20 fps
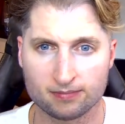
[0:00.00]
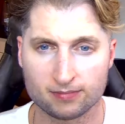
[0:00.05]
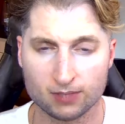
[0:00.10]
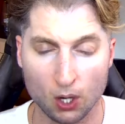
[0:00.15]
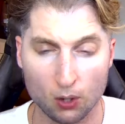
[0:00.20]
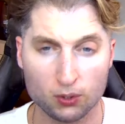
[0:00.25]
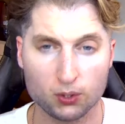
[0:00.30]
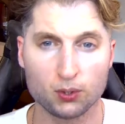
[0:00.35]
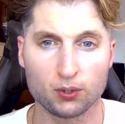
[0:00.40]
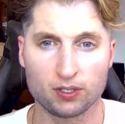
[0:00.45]

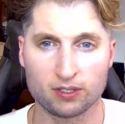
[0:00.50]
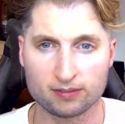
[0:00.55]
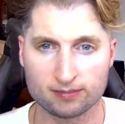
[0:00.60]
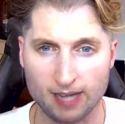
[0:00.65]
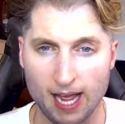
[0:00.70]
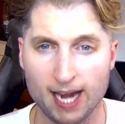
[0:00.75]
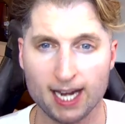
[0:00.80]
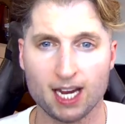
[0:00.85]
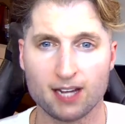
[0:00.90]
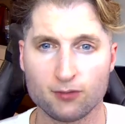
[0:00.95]
Go do it.
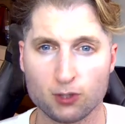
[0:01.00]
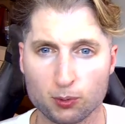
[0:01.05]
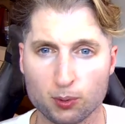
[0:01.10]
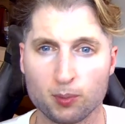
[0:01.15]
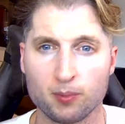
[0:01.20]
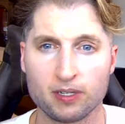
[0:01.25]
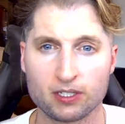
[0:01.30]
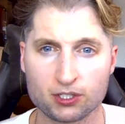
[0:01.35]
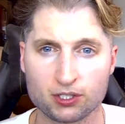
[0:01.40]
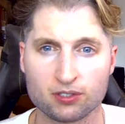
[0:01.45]
I gave you
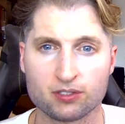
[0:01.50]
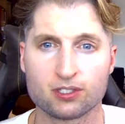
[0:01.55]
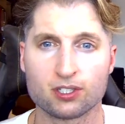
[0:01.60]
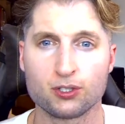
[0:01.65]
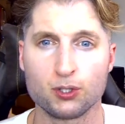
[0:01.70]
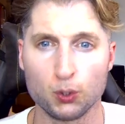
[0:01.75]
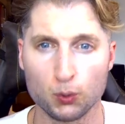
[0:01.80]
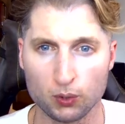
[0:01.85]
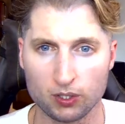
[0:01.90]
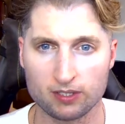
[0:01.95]
permission to do